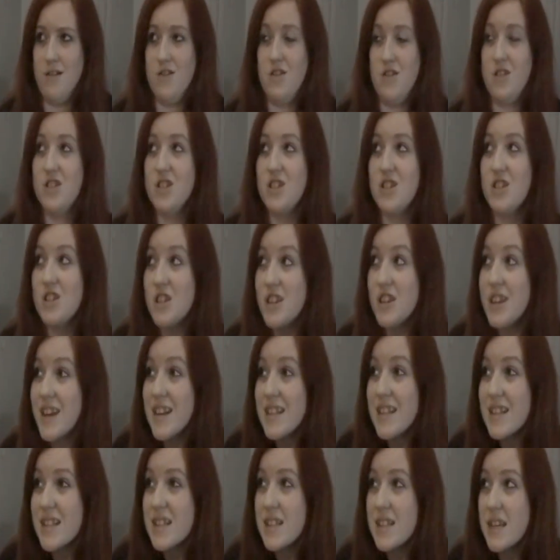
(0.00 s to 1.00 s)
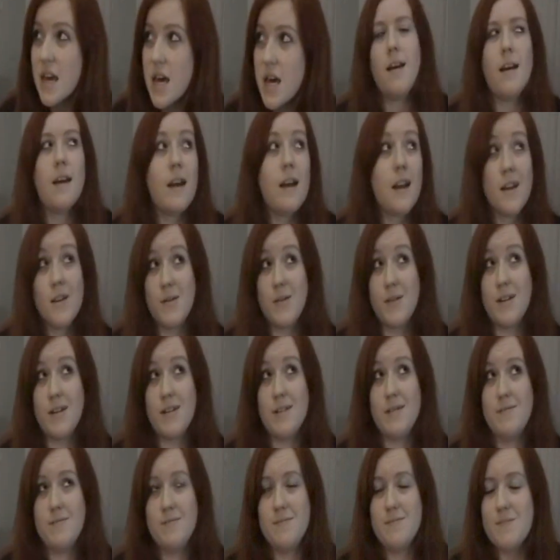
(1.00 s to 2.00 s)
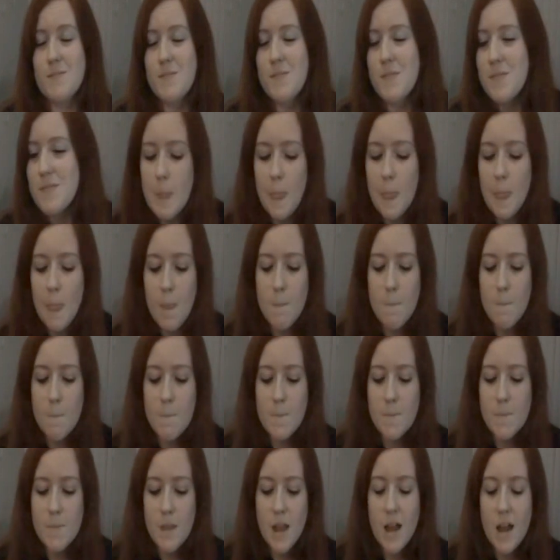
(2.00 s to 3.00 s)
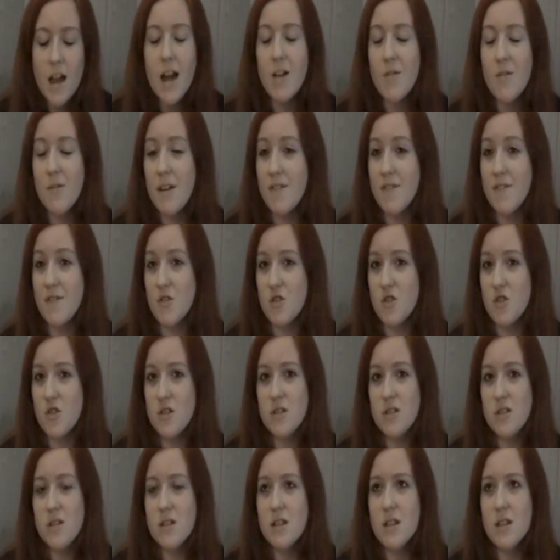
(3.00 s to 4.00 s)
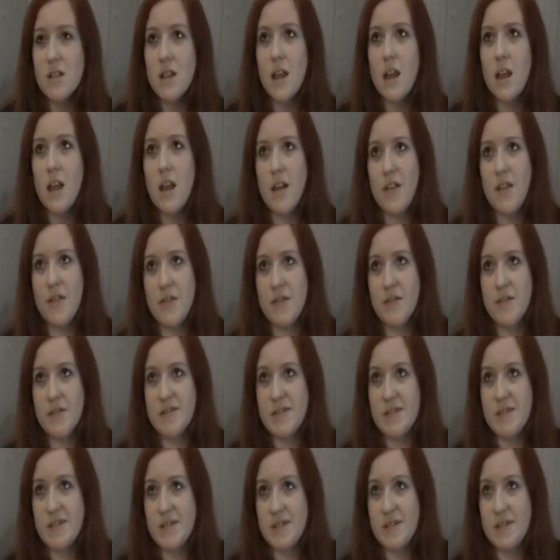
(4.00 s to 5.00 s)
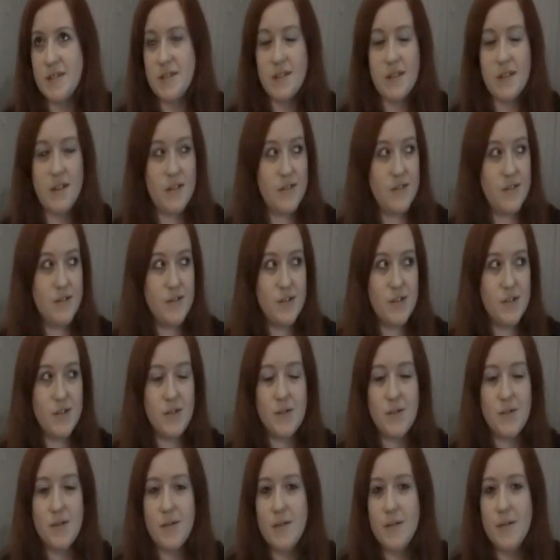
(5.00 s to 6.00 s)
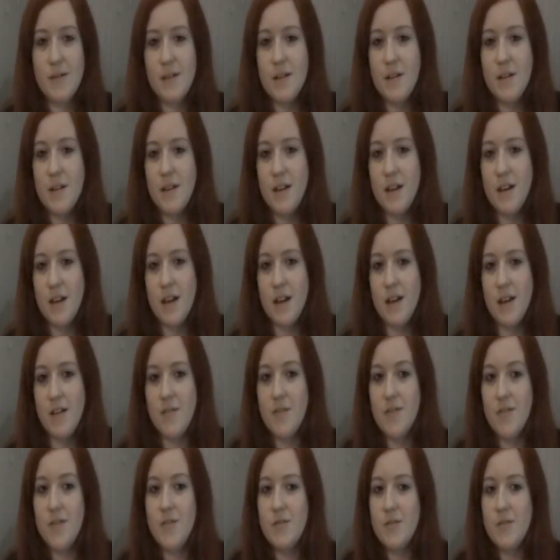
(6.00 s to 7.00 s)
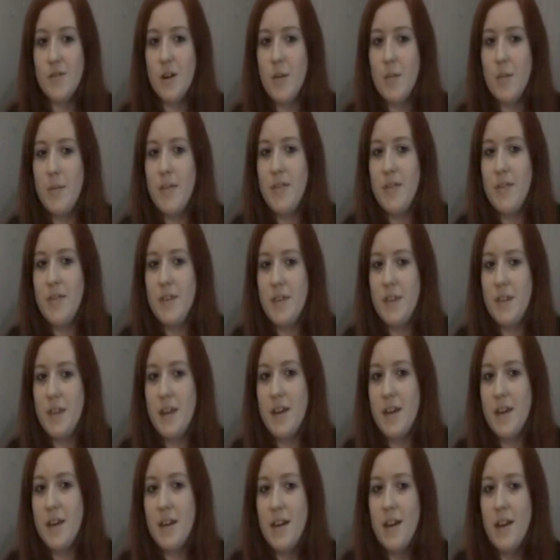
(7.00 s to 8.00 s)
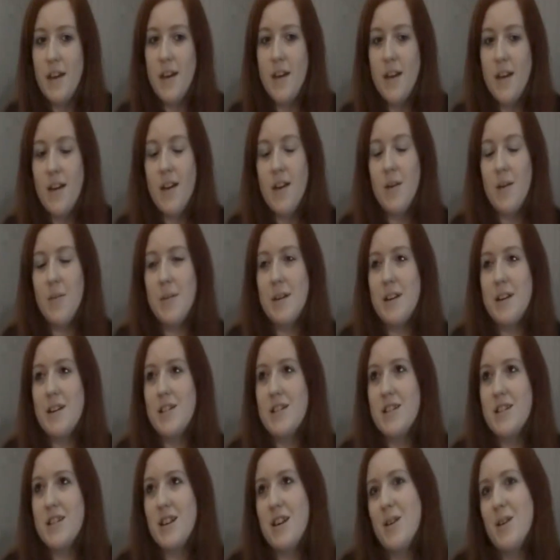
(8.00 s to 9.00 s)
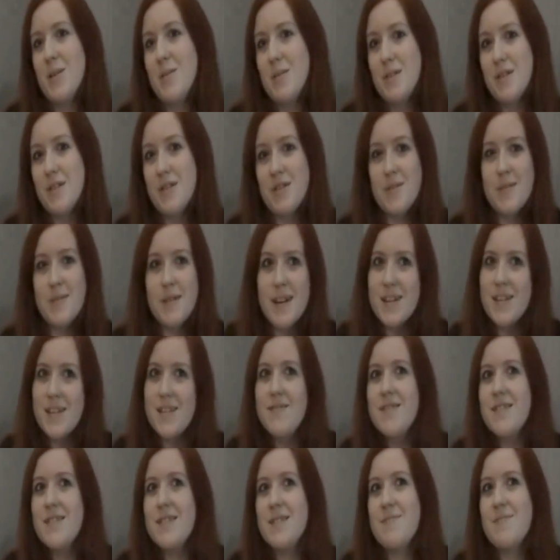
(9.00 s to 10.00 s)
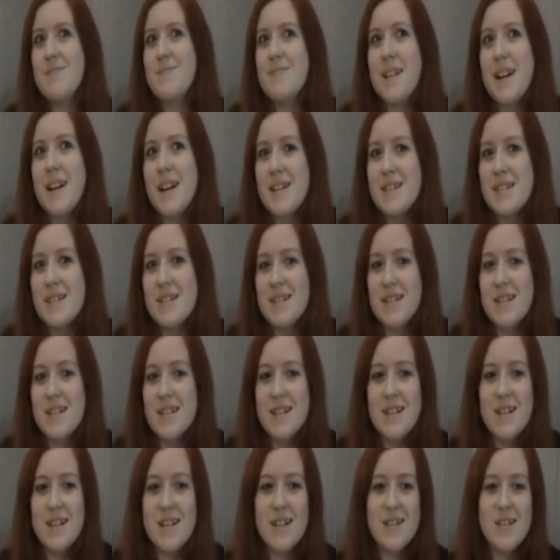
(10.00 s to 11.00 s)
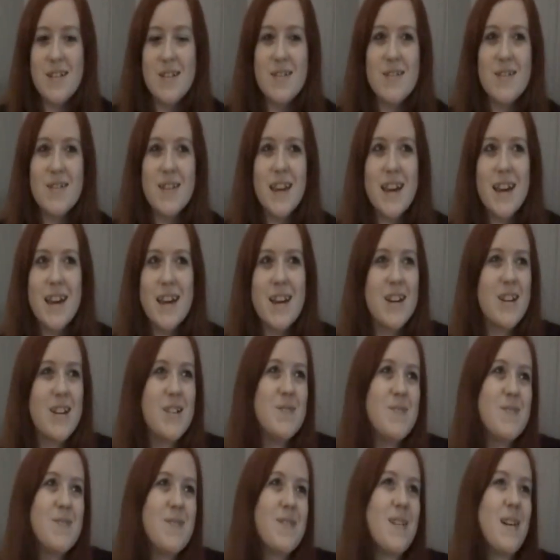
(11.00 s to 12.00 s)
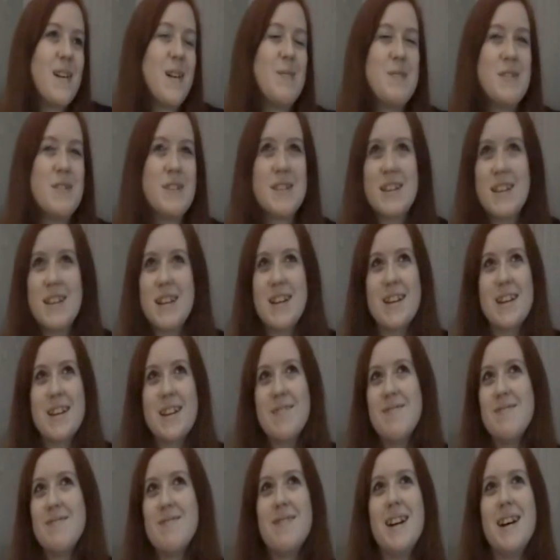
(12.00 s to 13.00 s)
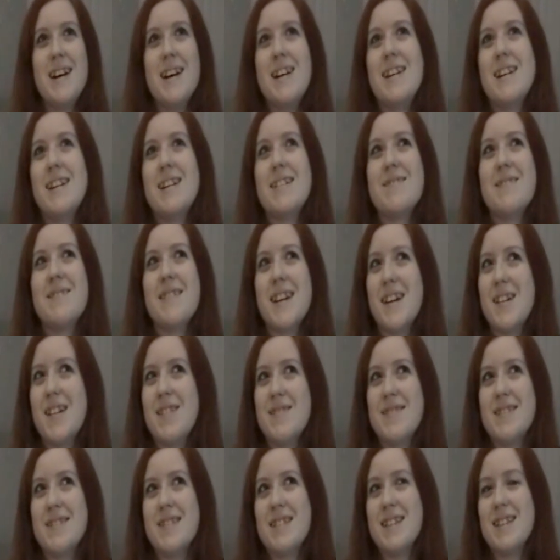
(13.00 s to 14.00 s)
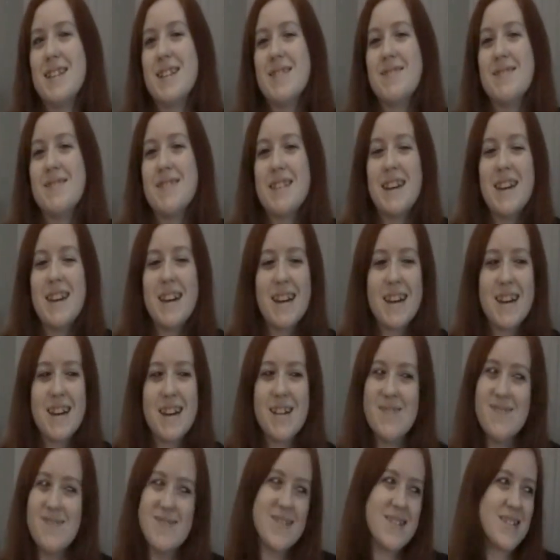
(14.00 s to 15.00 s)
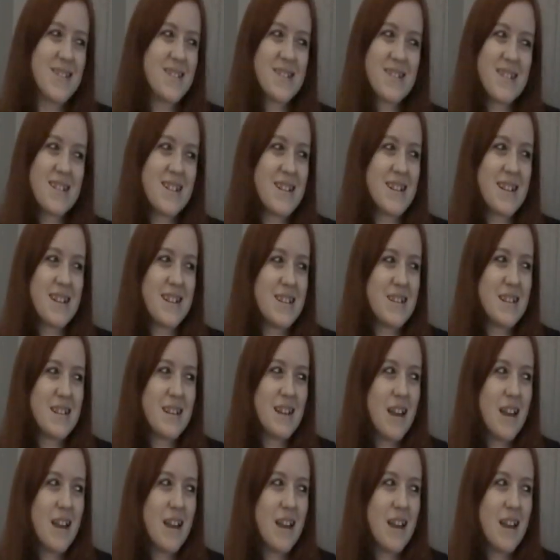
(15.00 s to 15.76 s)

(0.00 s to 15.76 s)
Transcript: Shit! Anyway, however, there was also a few comments like, oh my gosh, Helper, you magnificent bastard, and oh yay, Helper, I'm just gonna give him a hug if I ever see him, and yay, Helper is great. And